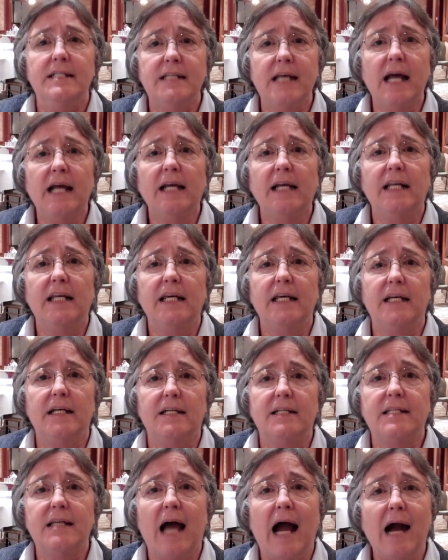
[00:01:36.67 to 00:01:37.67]
Second
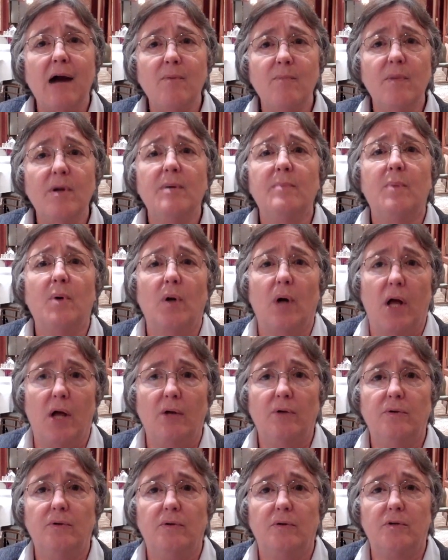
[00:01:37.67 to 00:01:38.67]
is our member
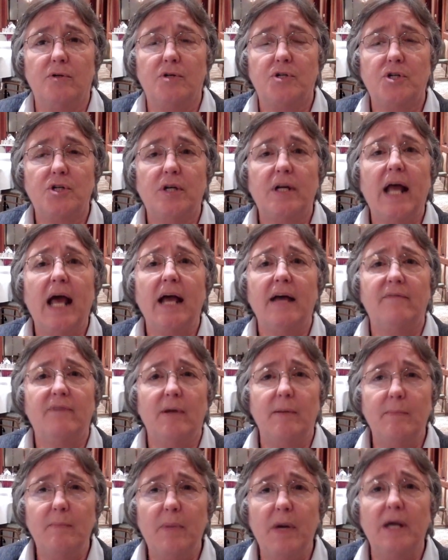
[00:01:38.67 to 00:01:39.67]
owners should
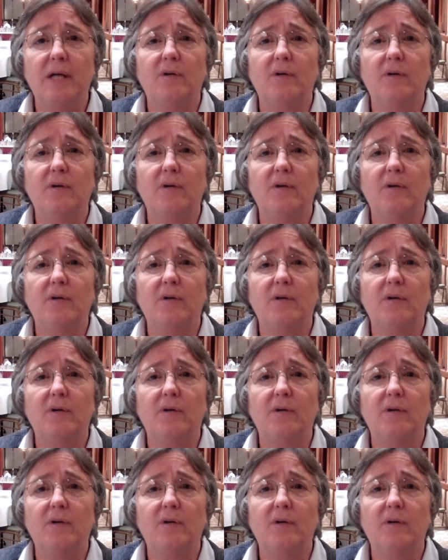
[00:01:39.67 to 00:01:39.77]
have a